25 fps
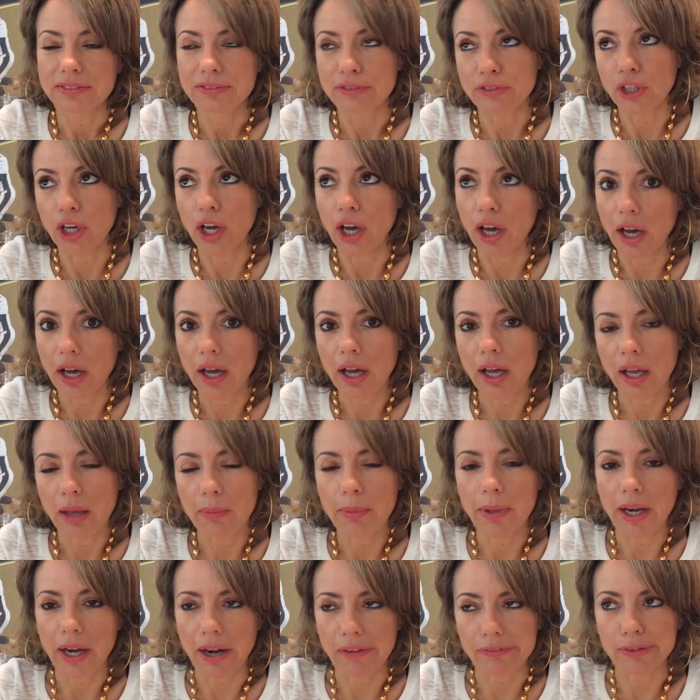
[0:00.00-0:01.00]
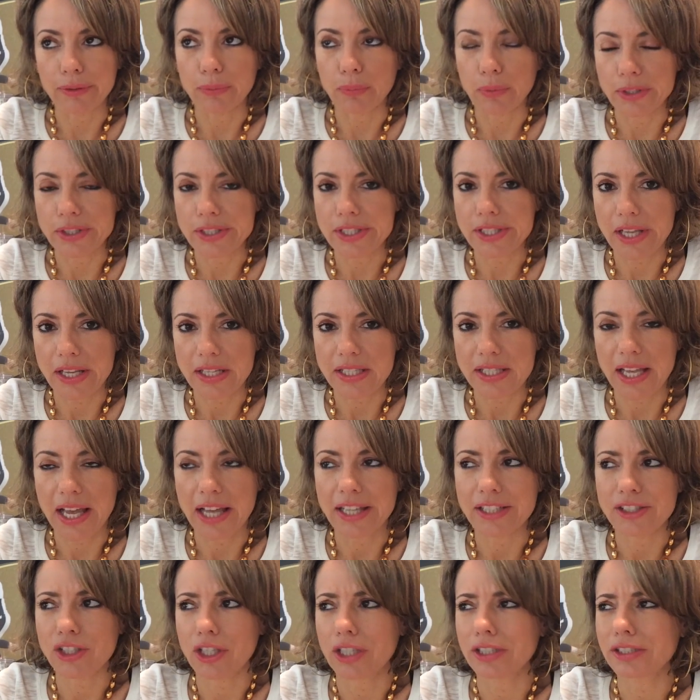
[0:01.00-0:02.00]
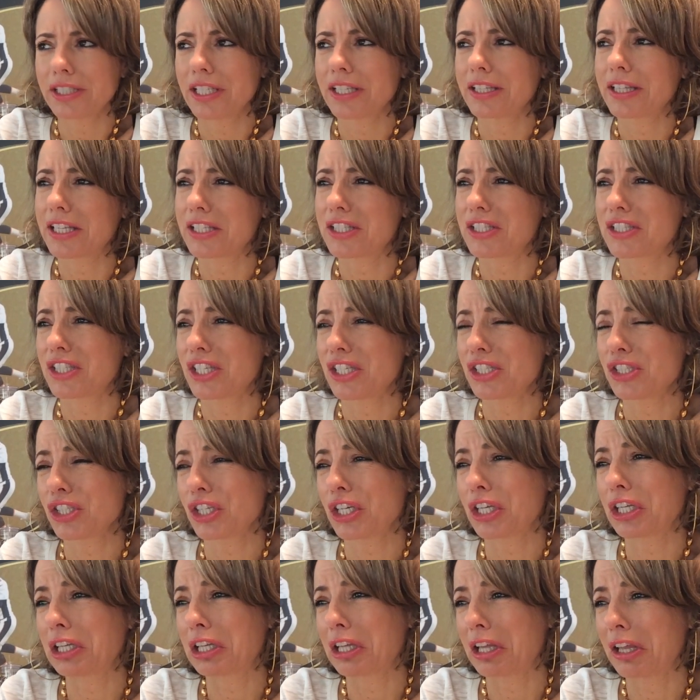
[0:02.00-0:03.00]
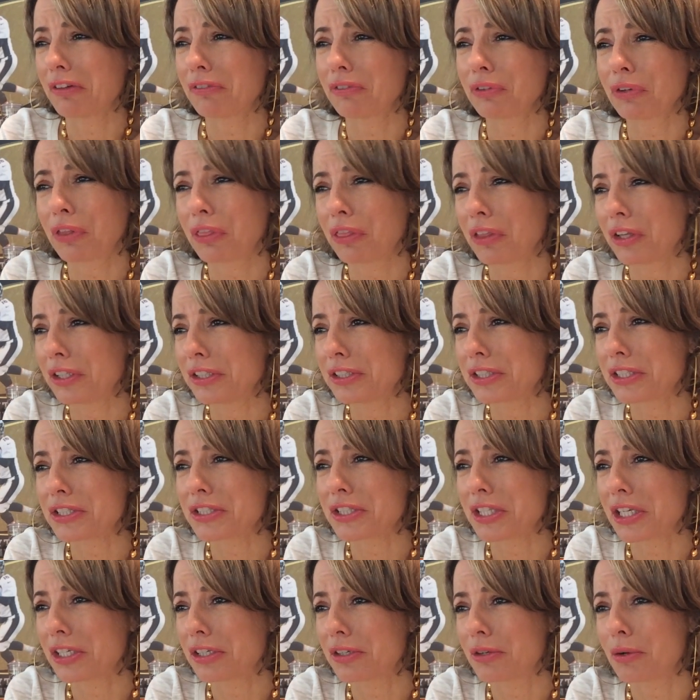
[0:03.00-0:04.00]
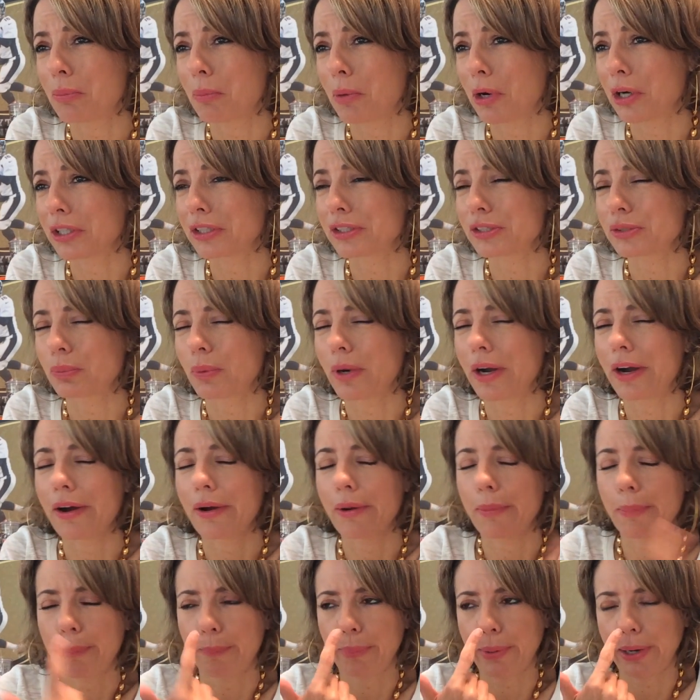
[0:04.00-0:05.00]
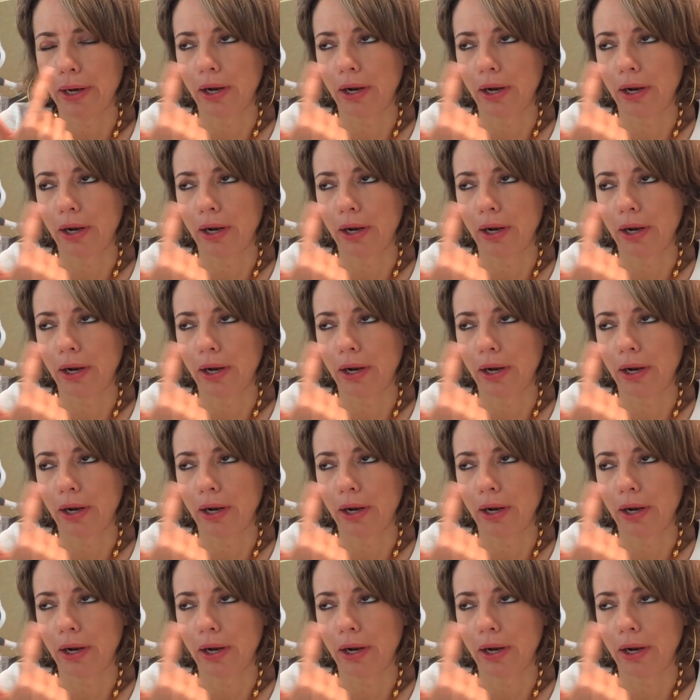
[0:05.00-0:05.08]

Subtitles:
Duh. I bet everyone says that. Donte, that's such a clever thing to say to DeMarcus Ware.